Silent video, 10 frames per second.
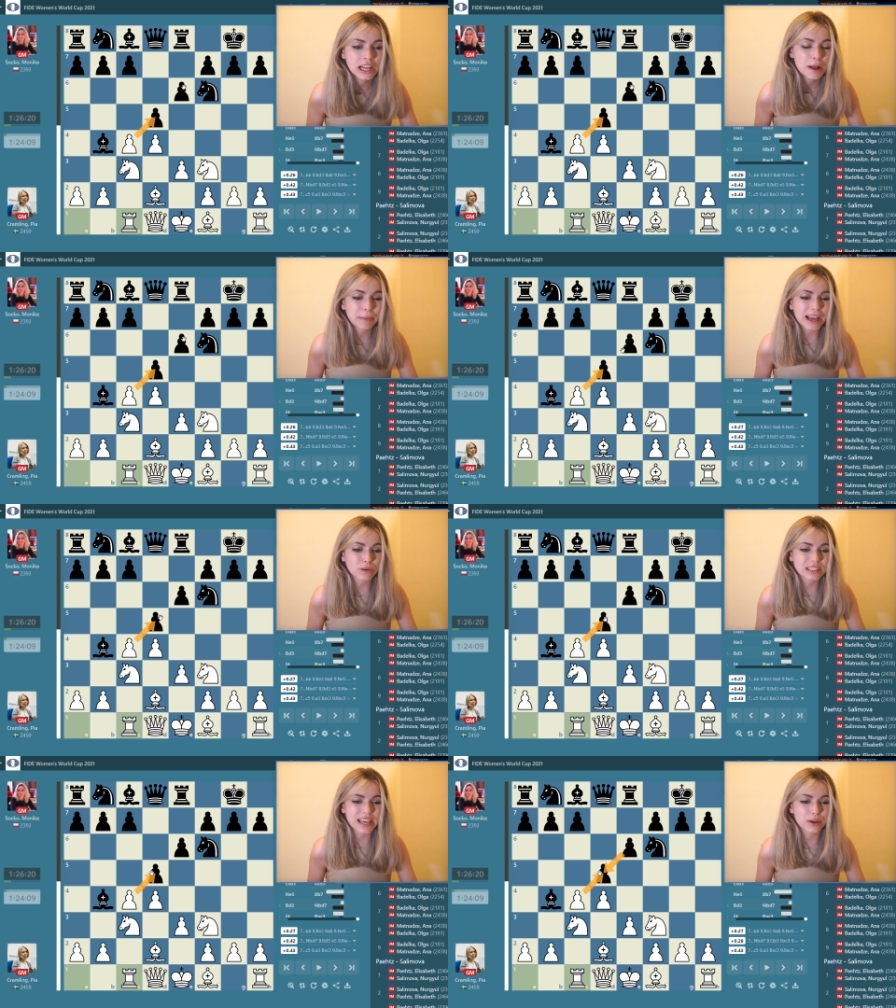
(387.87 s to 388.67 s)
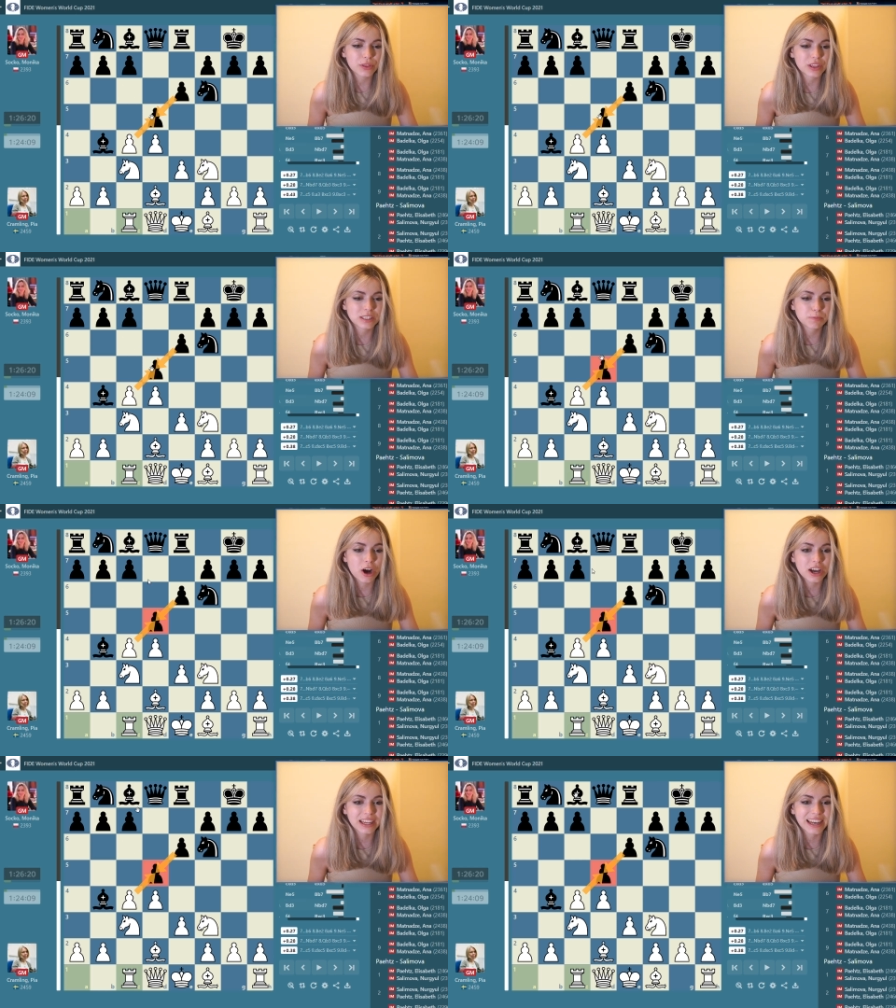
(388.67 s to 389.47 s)
black will take with this
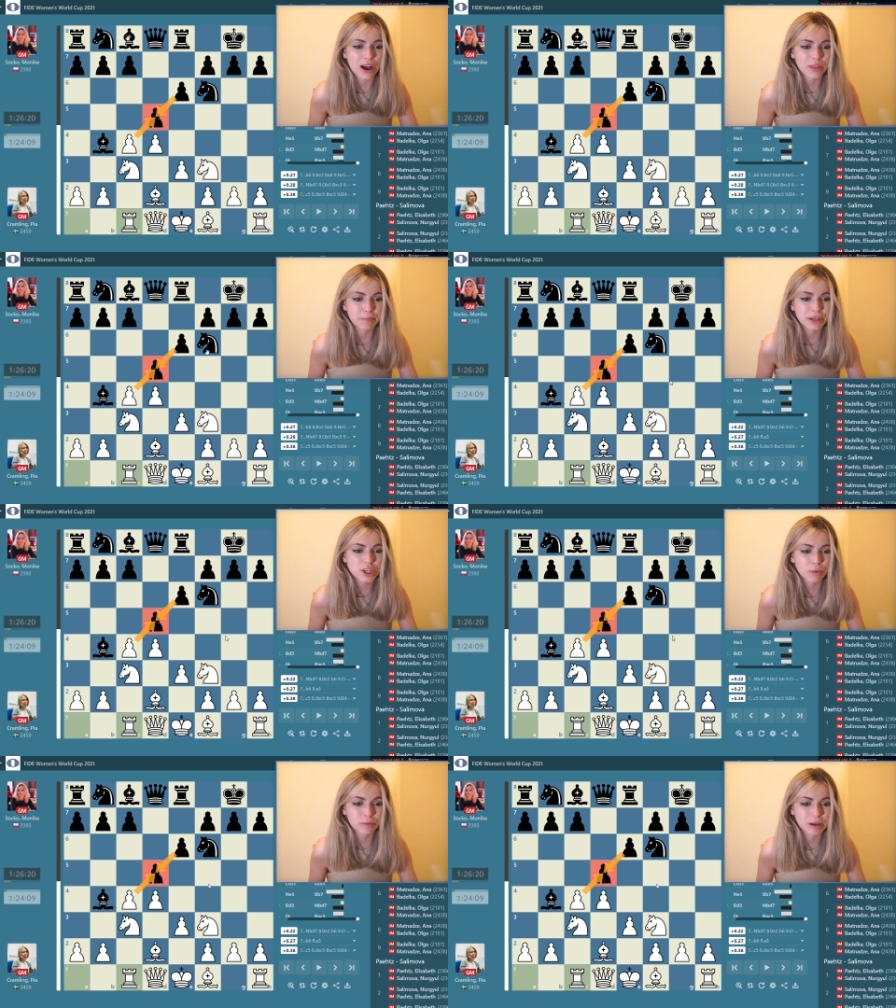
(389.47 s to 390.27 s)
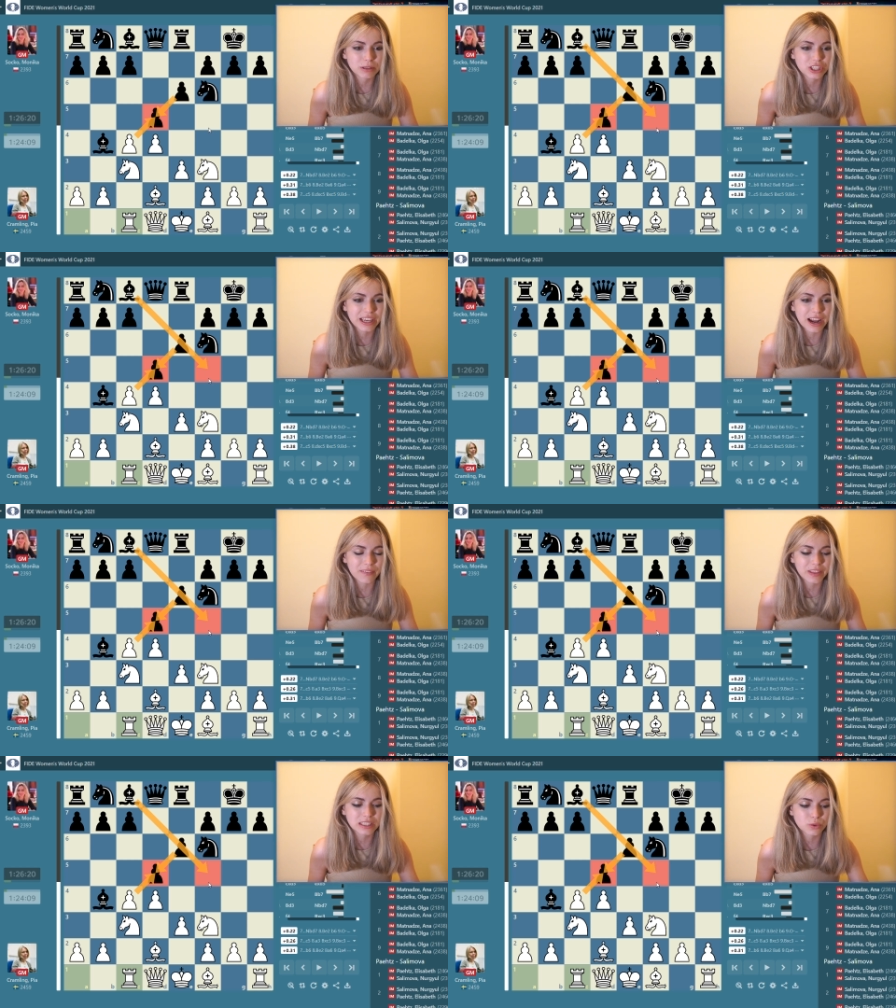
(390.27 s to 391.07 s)
pawn, and now the bishop will be able to get
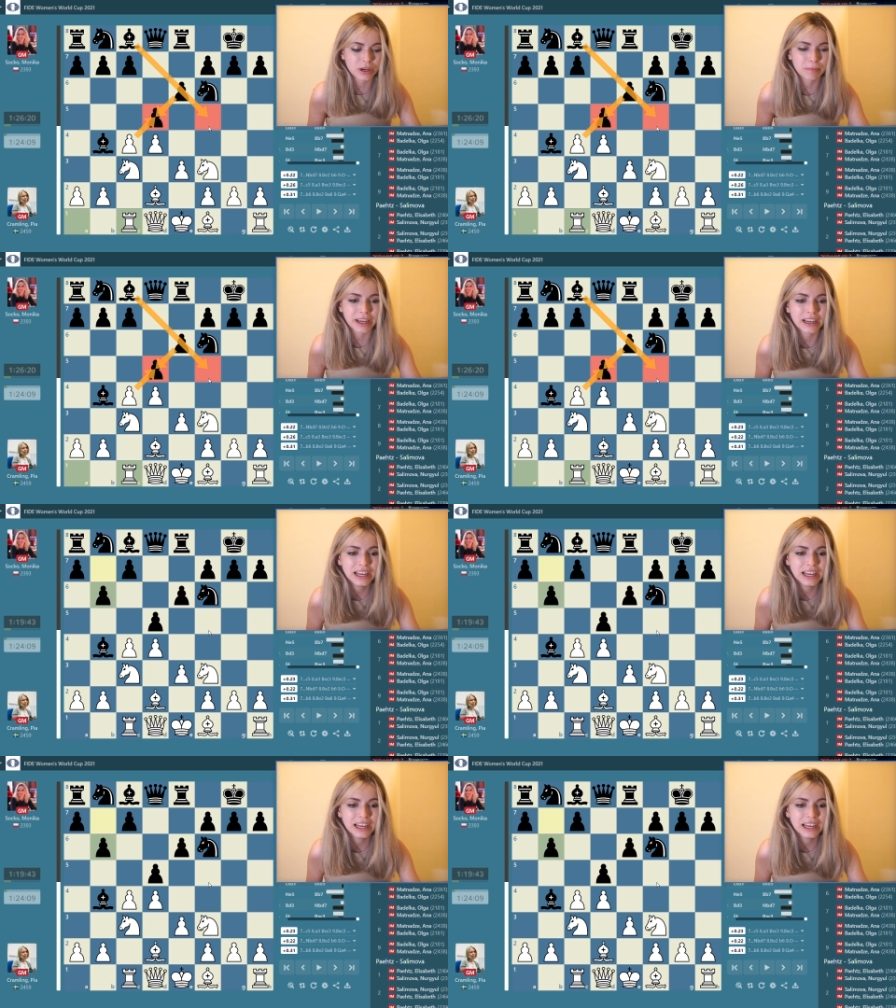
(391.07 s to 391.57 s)
out this way. But